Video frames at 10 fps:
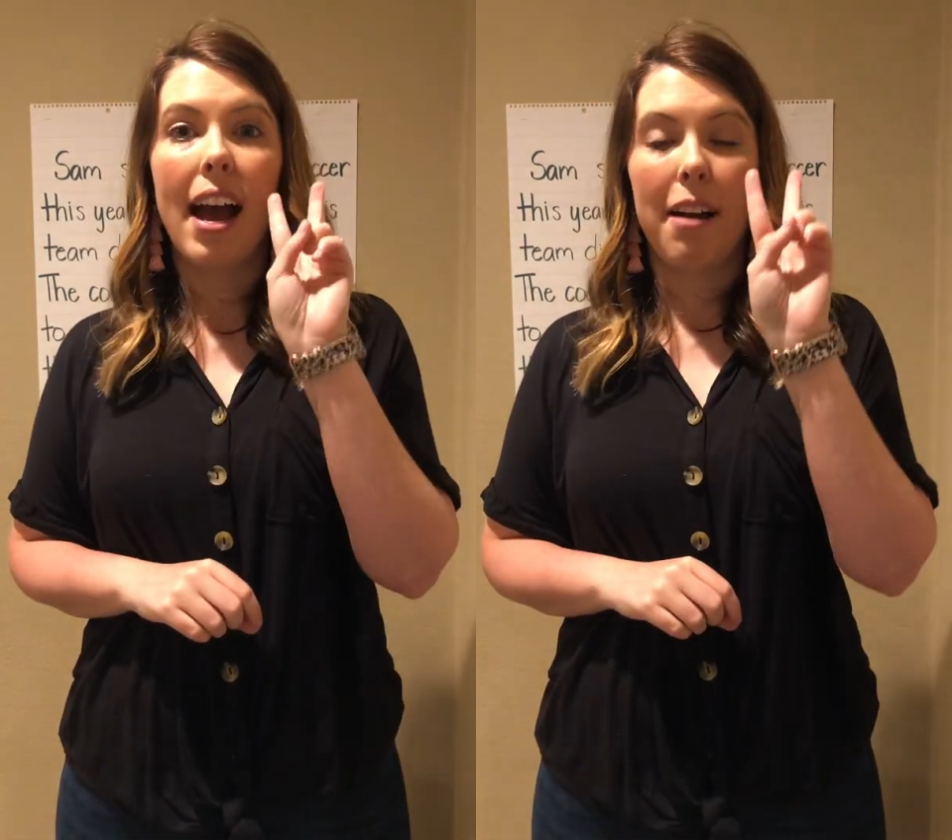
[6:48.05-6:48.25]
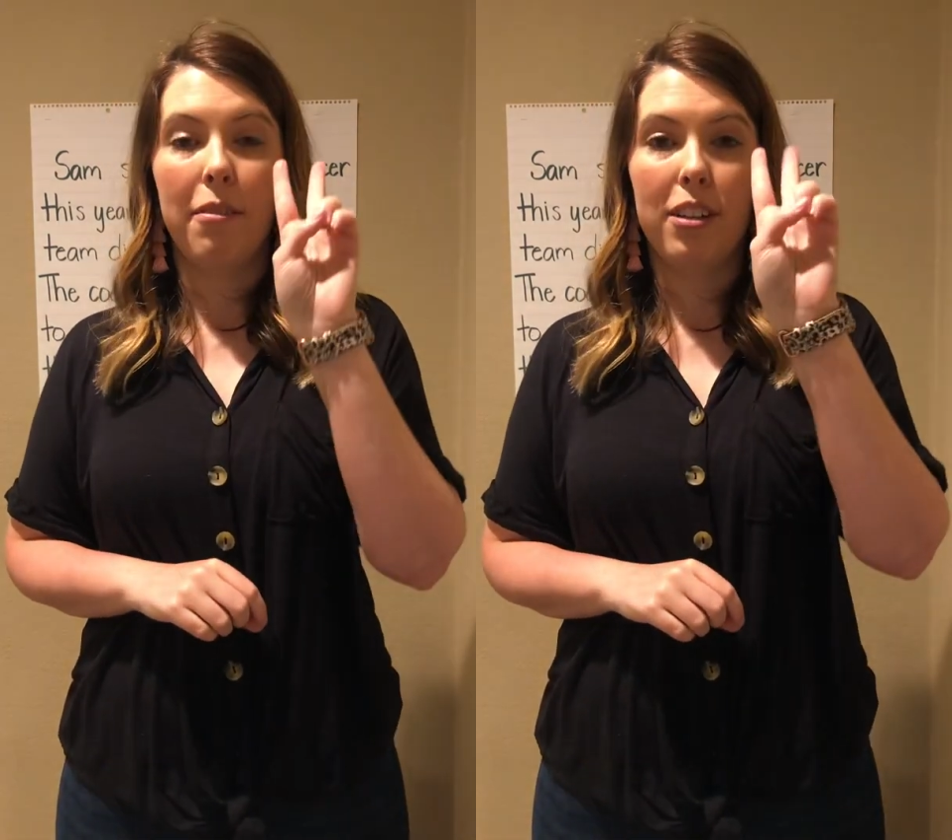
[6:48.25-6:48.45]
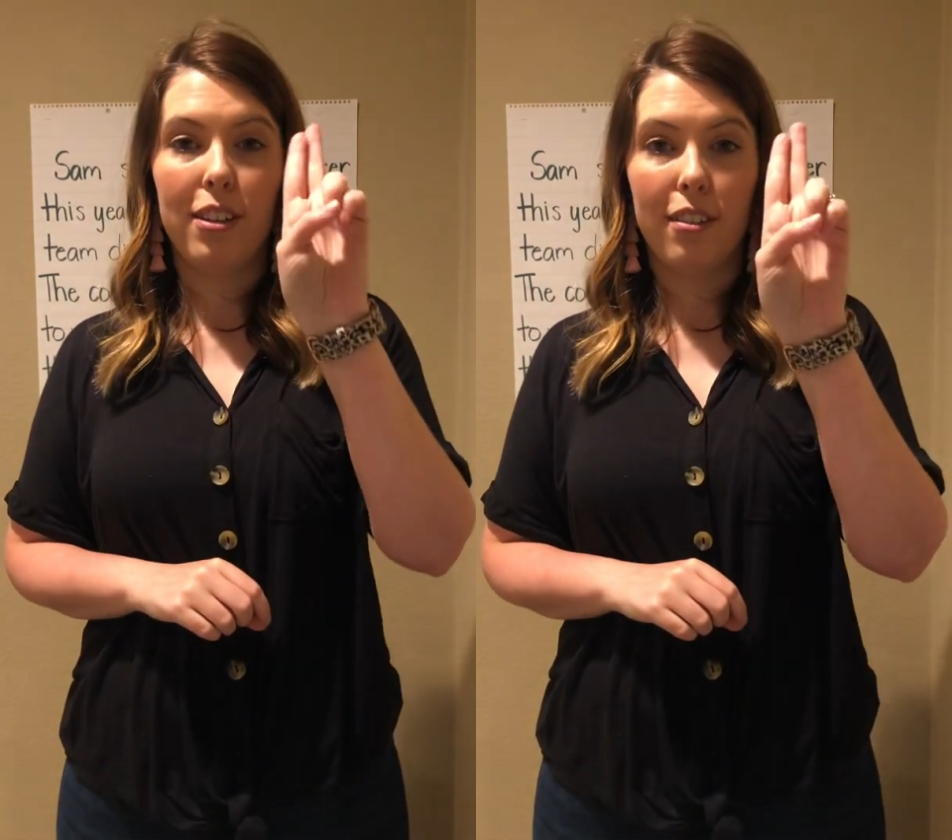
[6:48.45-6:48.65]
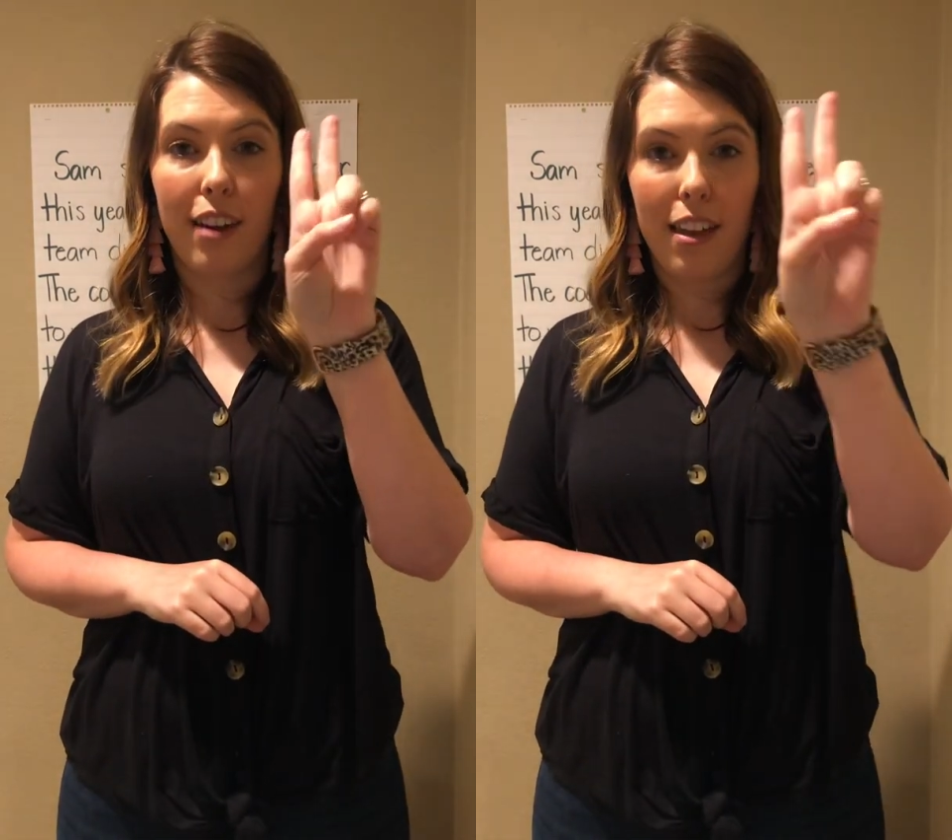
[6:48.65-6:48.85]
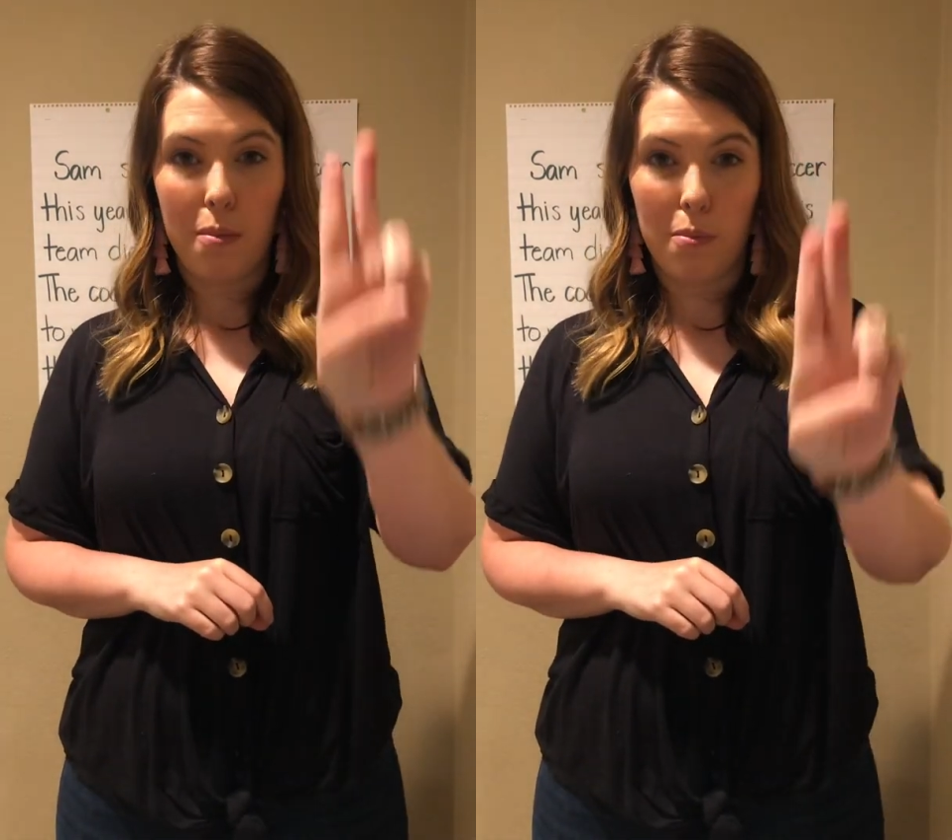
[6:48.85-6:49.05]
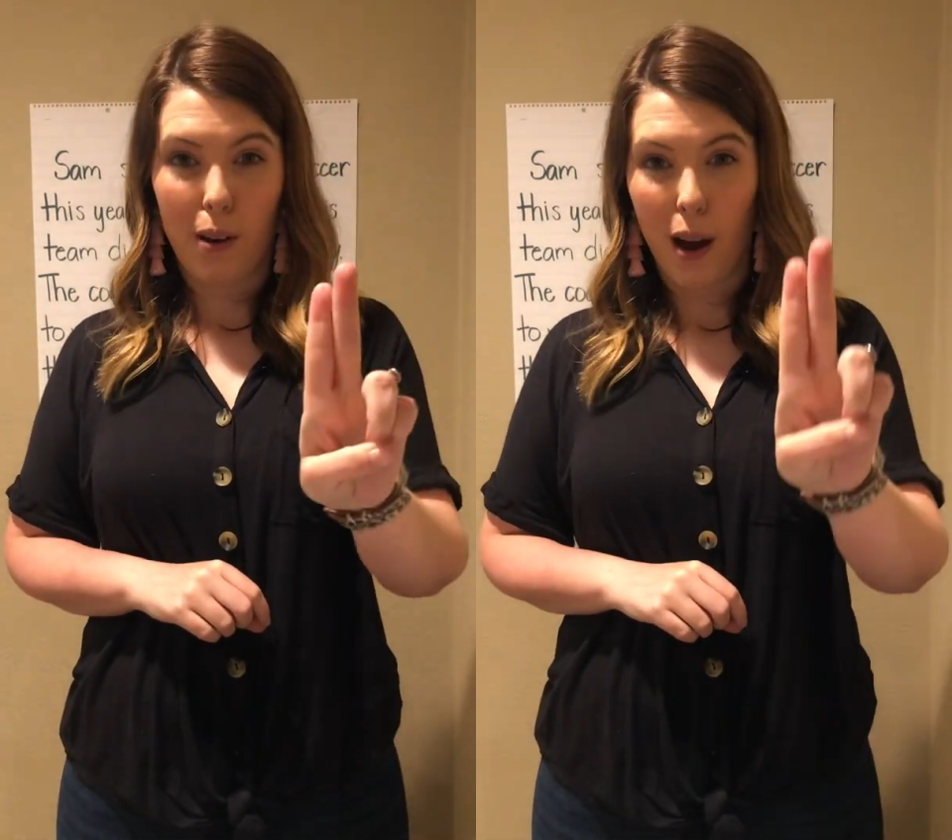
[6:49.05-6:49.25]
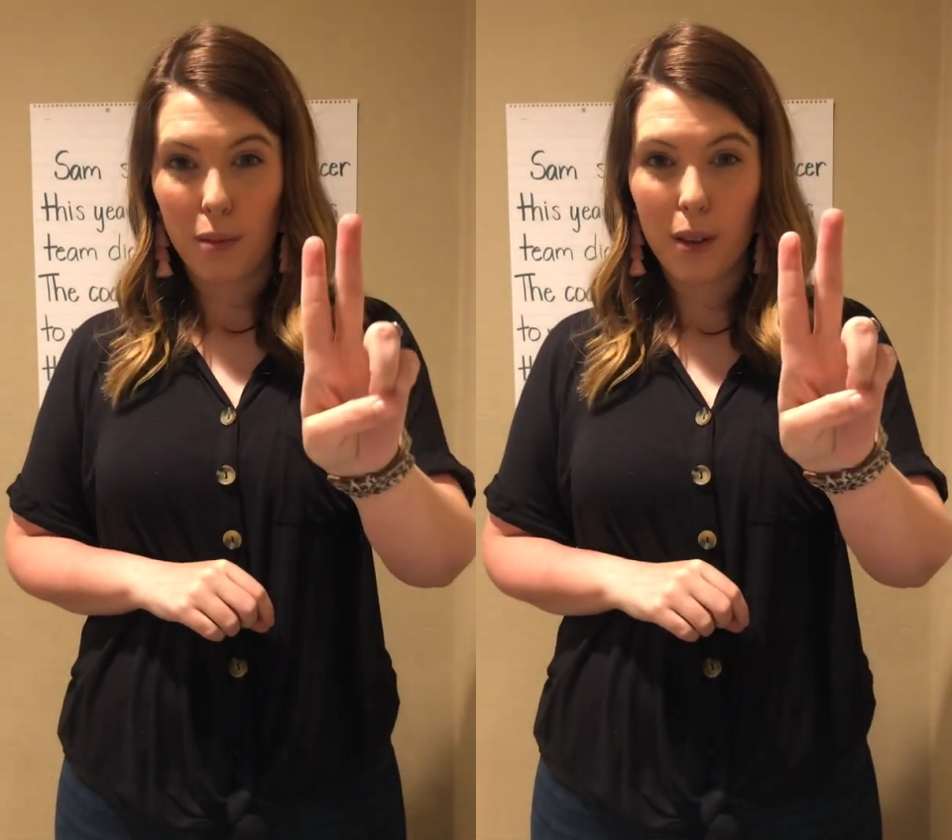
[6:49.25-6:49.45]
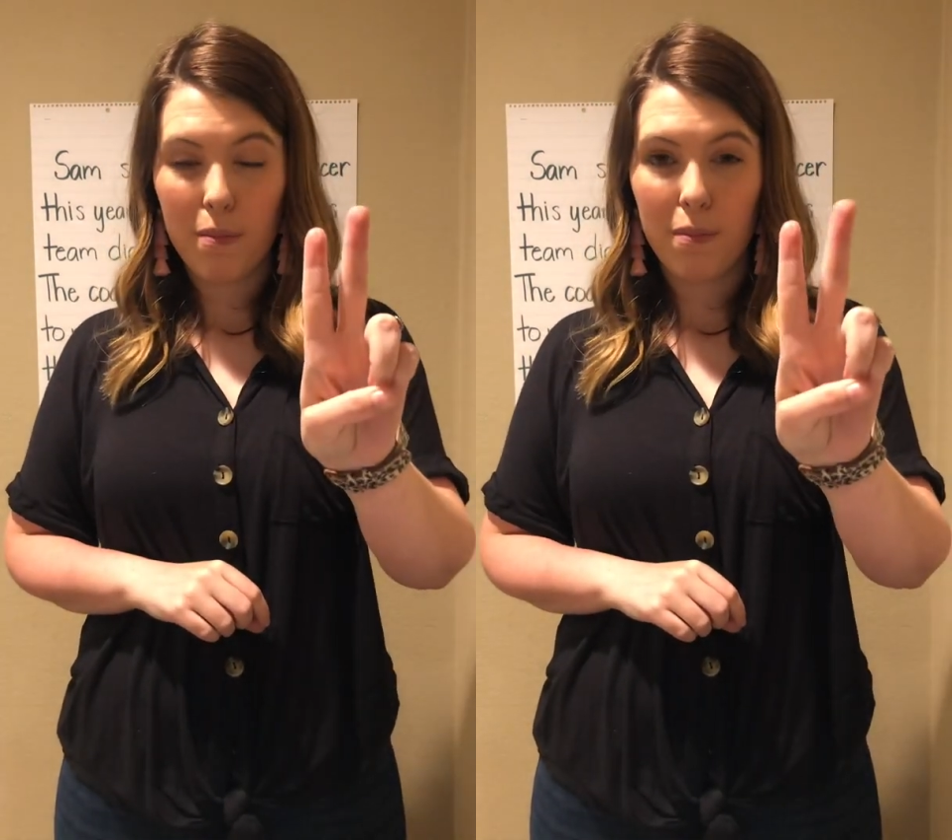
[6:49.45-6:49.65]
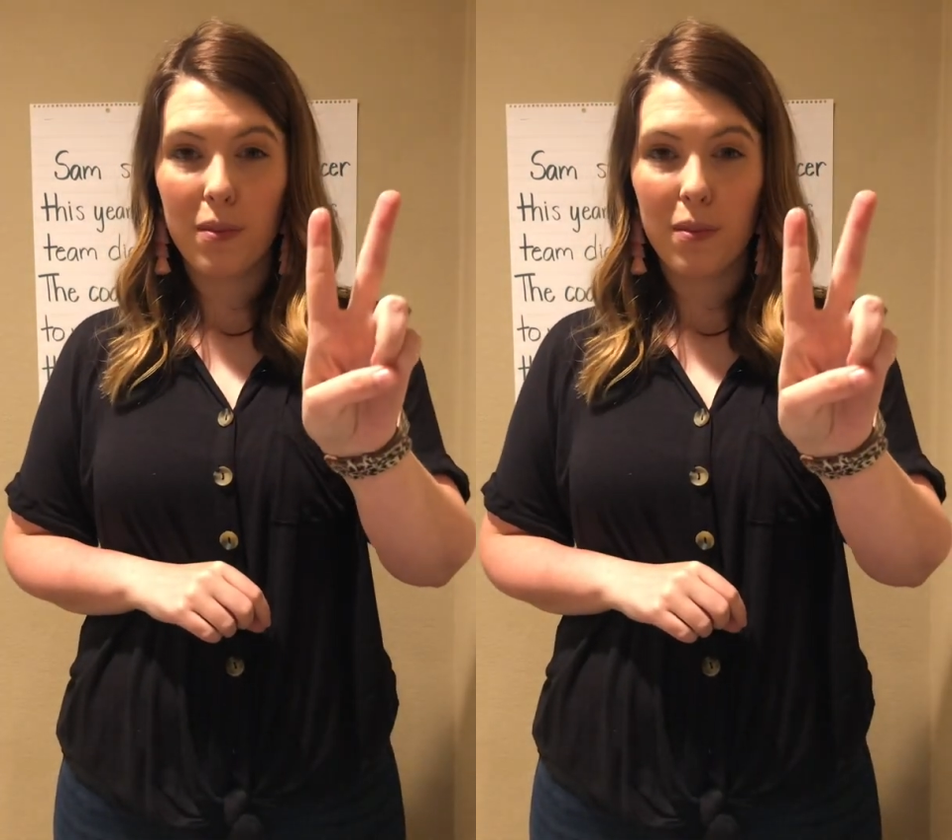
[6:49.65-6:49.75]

I want you to write the problem,